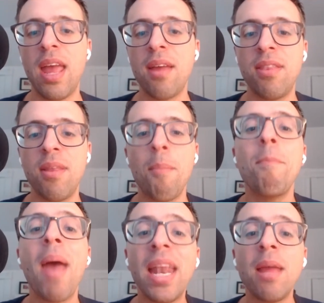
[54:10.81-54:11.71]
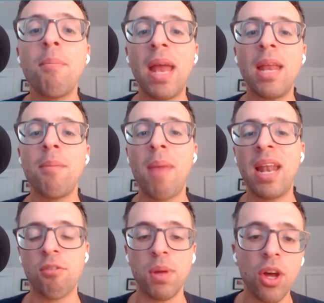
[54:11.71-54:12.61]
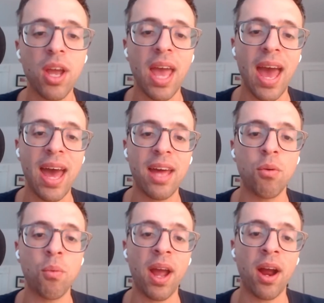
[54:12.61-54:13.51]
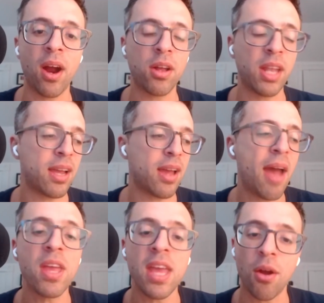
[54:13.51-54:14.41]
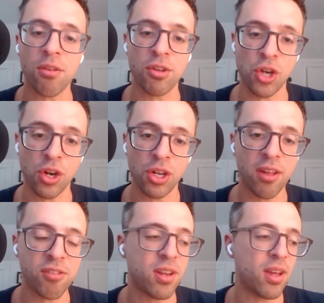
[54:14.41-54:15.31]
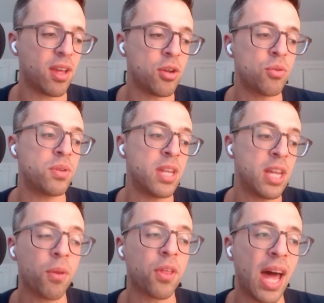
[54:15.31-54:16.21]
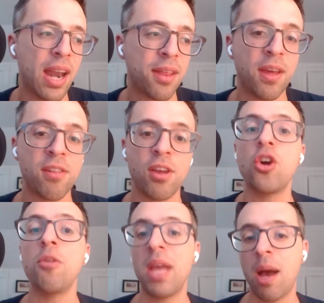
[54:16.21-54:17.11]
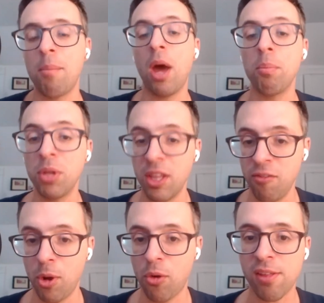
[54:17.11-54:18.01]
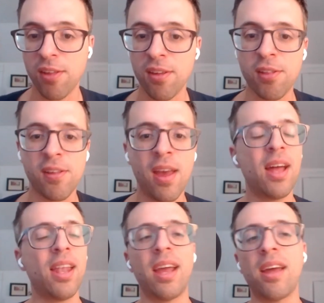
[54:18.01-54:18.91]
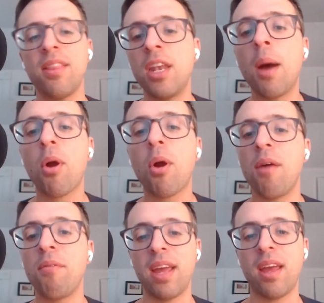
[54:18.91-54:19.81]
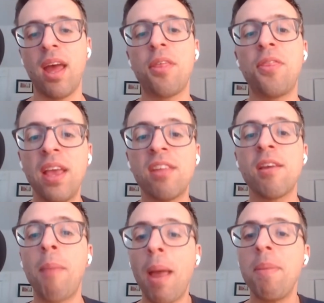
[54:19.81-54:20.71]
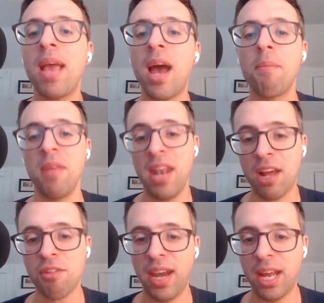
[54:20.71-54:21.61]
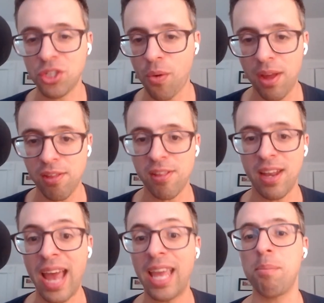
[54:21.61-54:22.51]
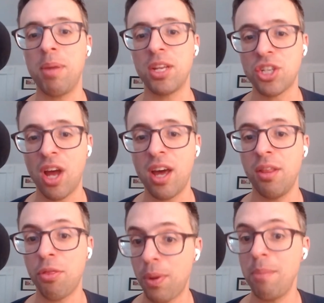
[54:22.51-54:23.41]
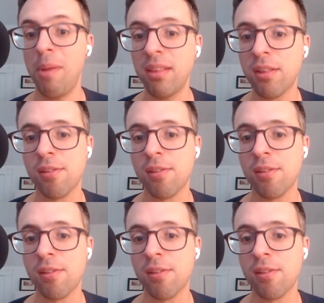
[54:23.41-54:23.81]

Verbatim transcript: in the many, many, many things we look at, where like every year as a journalist, you deal with a lot of things that could become an unbelievable crisis. Like the number of like things that might become the next financial crisis that I get pitched on in three months.